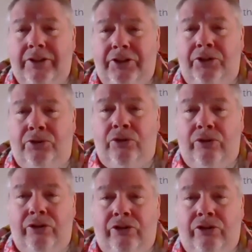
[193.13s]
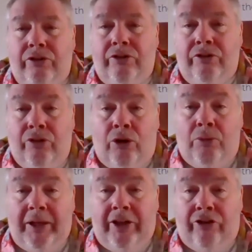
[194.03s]
you don't
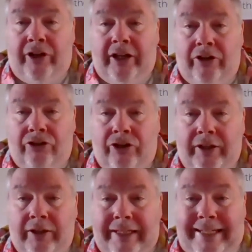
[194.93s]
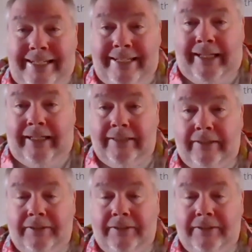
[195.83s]
normally drink your gin neat,